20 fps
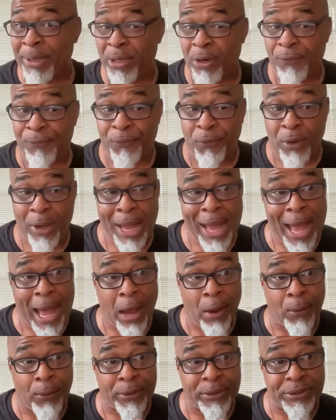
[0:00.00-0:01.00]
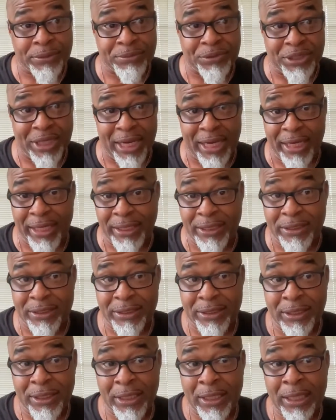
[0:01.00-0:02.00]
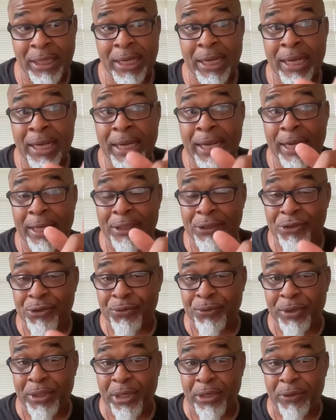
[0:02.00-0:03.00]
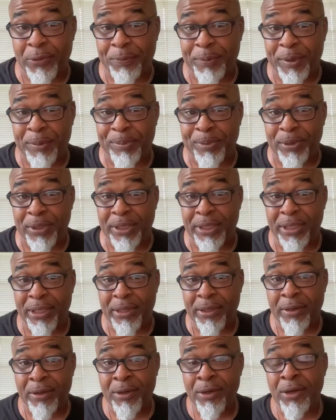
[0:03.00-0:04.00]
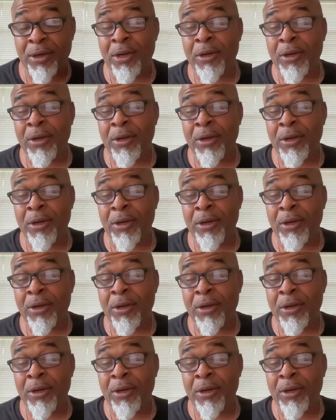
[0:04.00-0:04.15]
I've been on for an hour and some change, and it's 300 people in here.